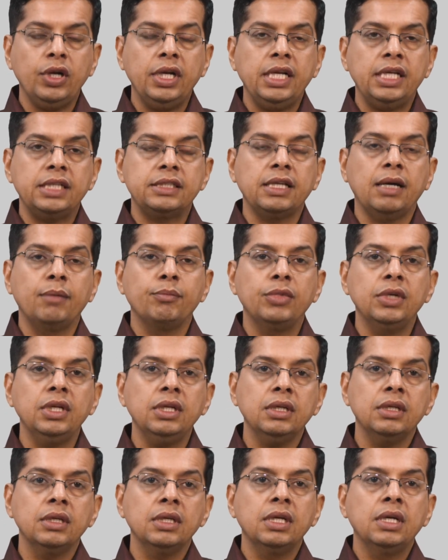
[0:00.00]
For an
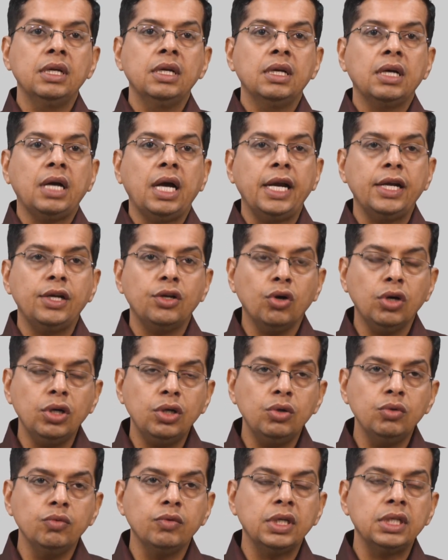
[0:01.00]
example, I
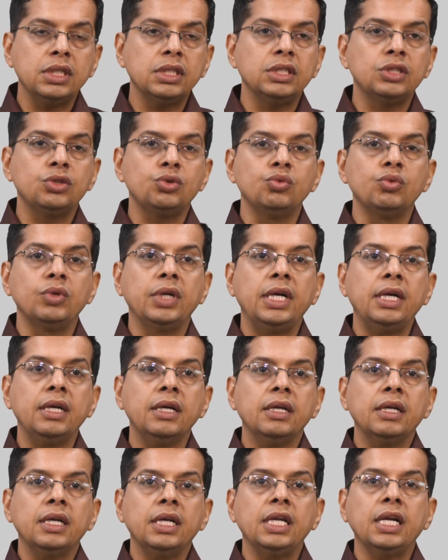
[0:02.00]
taught to one
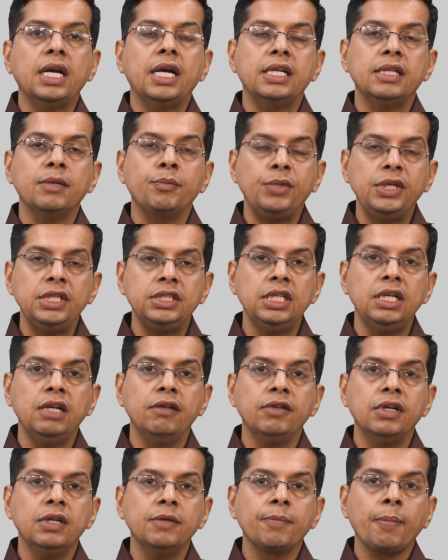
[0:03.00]
student at the
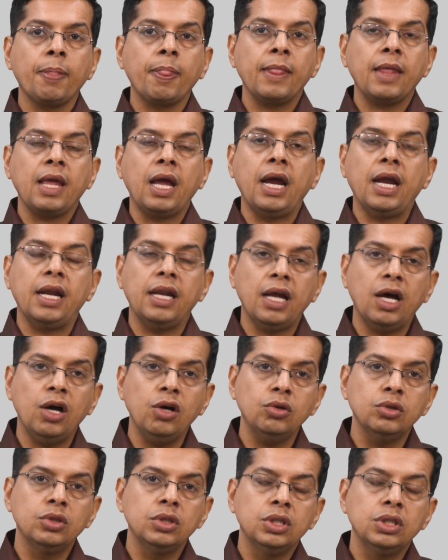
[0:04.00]
PG level, and
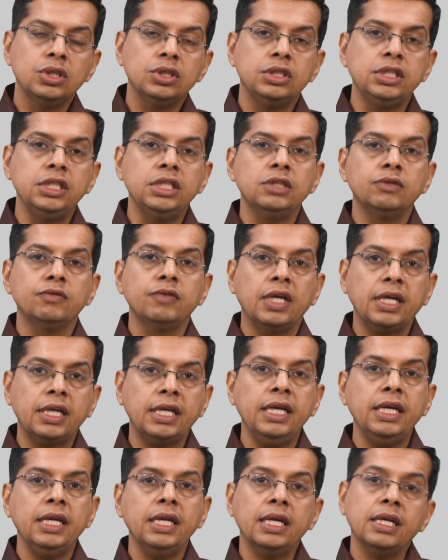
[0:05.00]
now she is
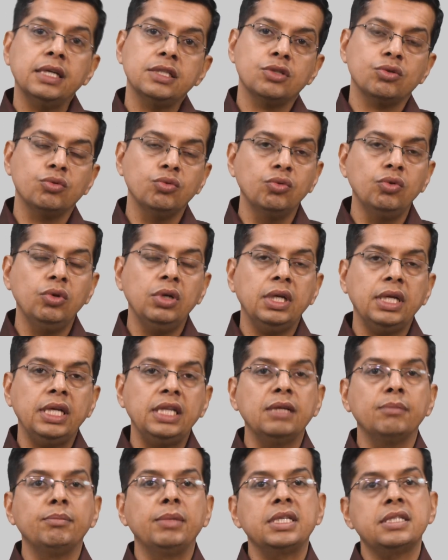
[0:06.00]
working in a school
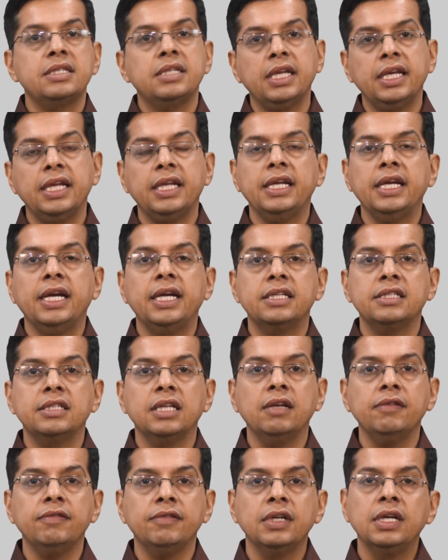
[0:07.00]
in the Bastar area
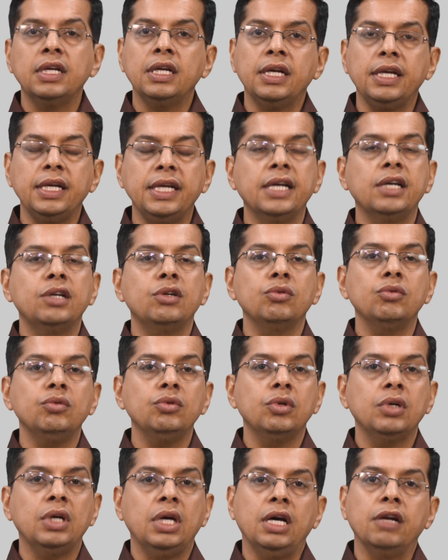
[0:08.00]
itself near
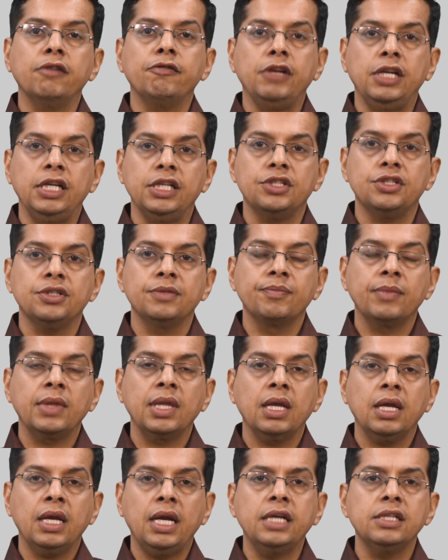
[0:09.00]
to her village,
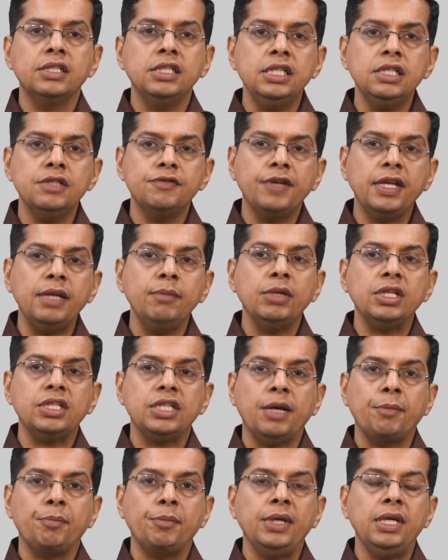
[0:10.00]
and she is very
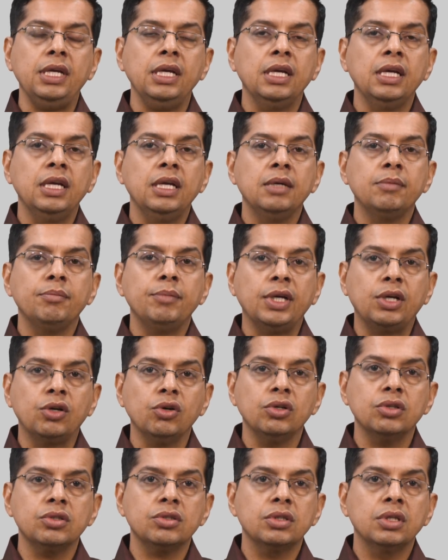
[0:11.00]
much happy
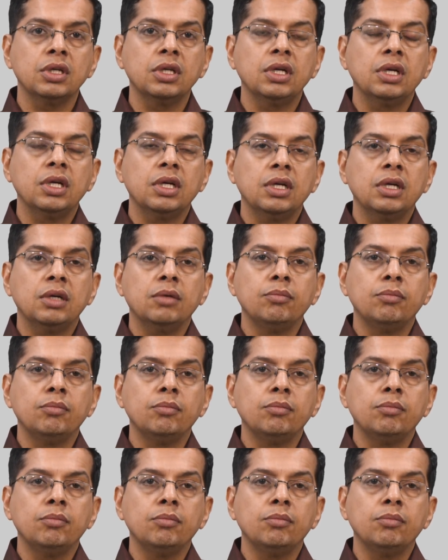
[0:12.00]
because